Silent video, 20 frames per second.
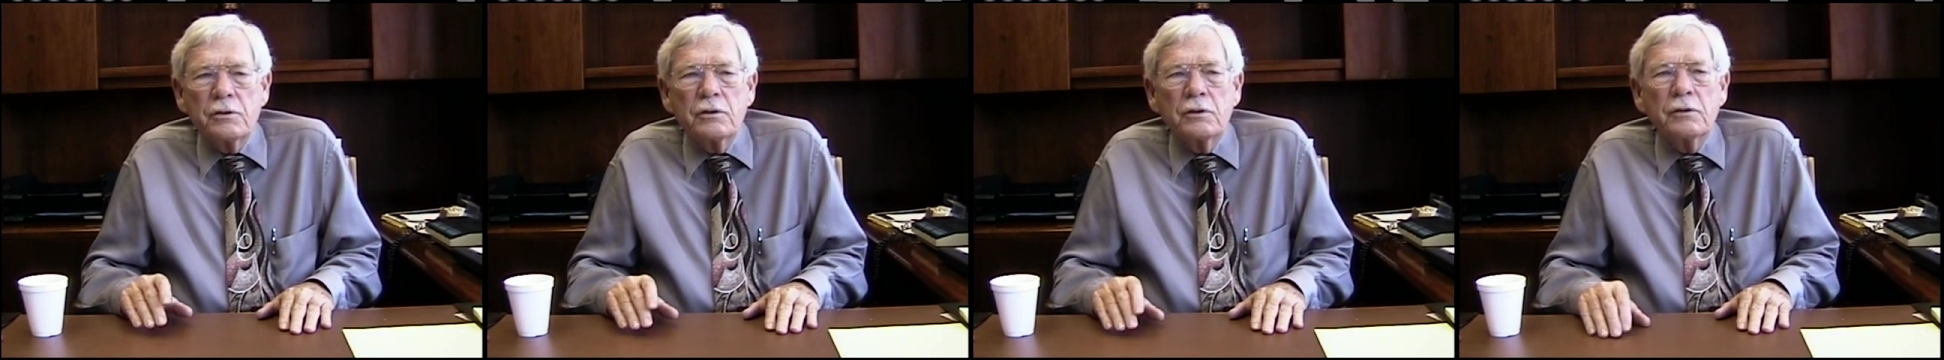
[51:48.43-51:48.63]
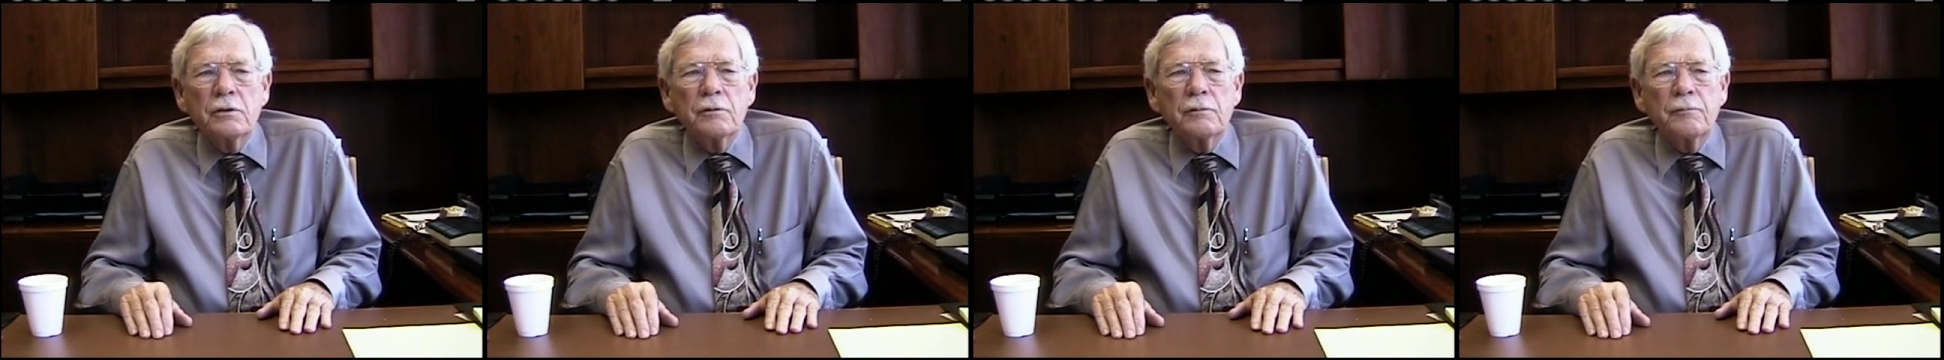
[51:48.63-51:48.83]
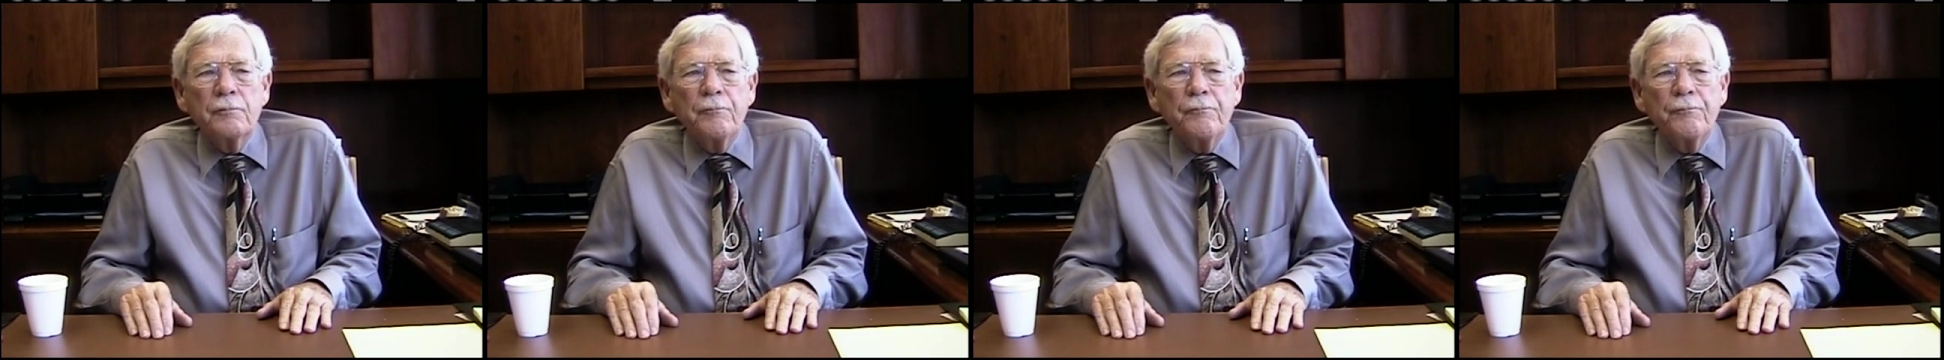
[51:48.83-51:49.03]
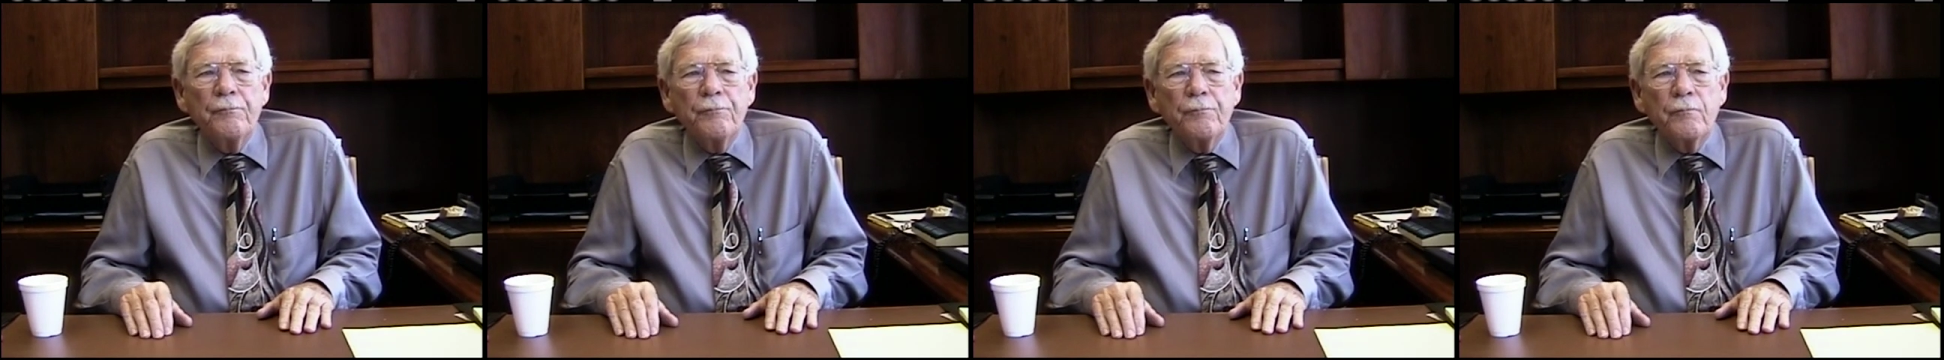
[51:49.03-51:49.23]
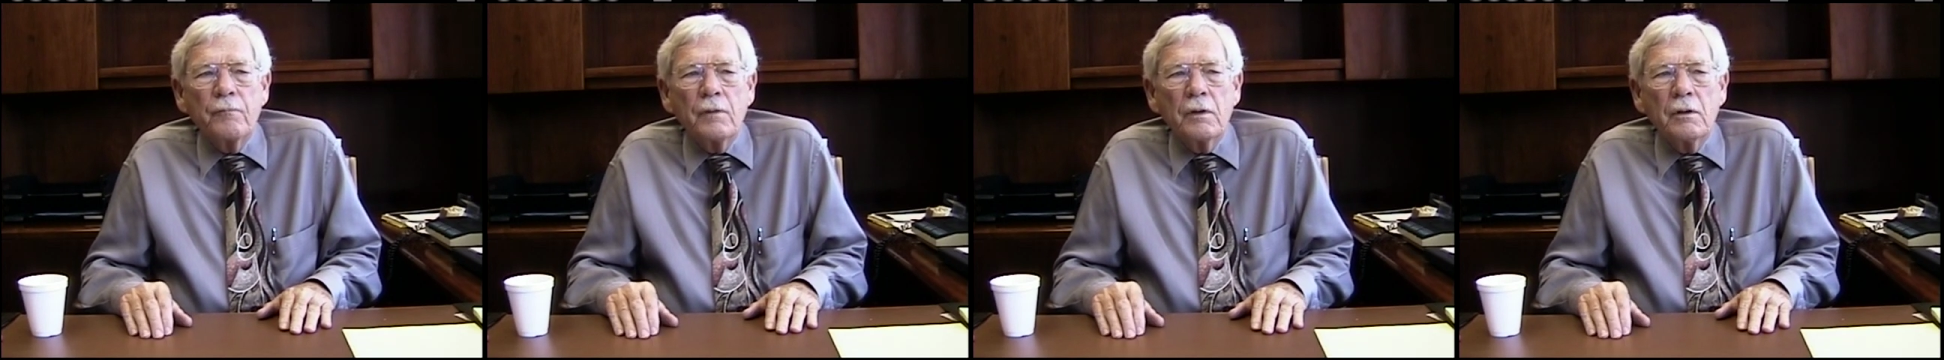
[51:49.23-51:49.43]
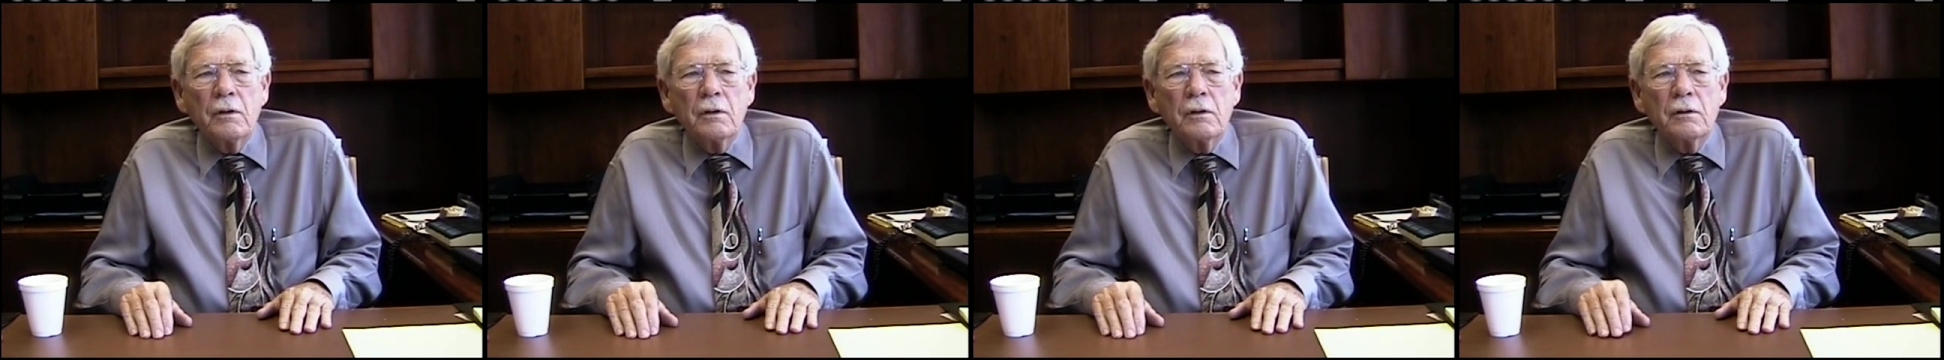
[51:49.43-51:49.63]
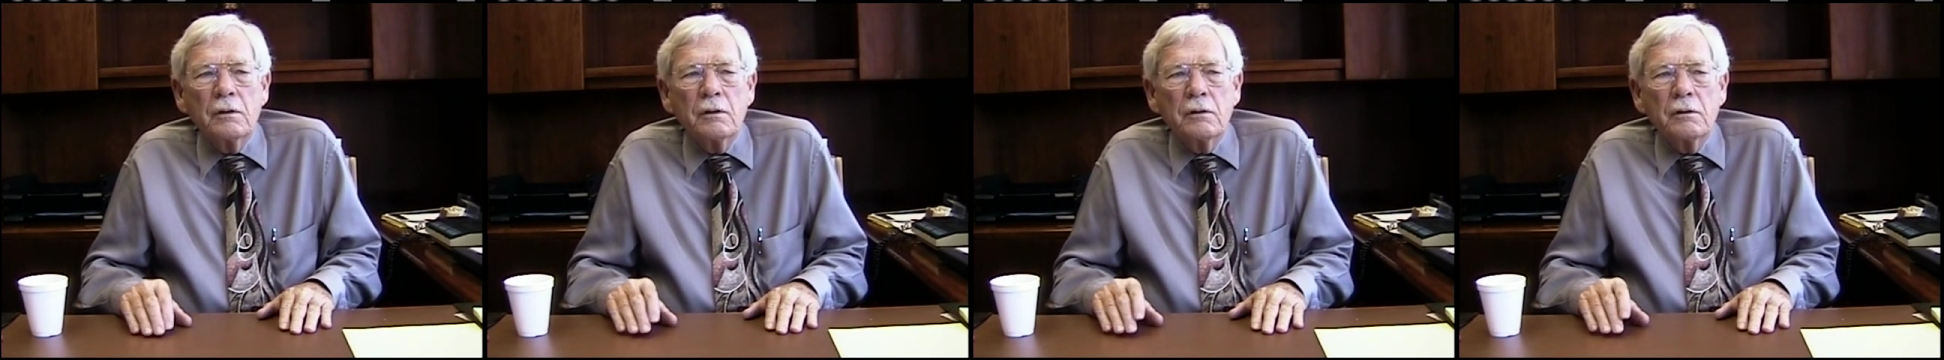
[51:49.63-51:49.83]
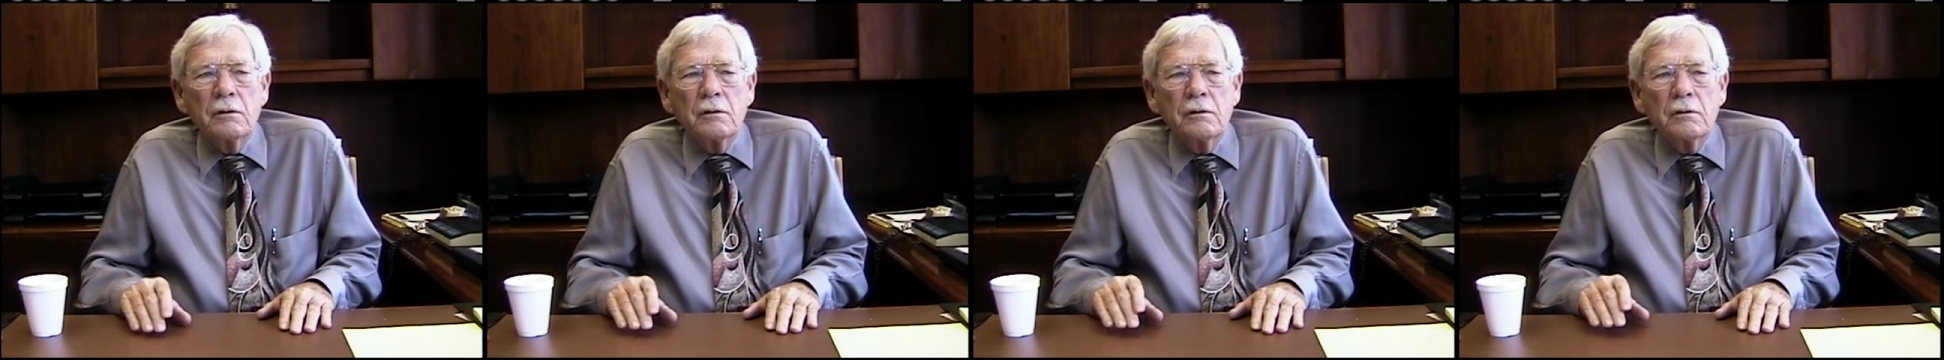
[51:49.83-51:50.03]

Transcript: um, uh,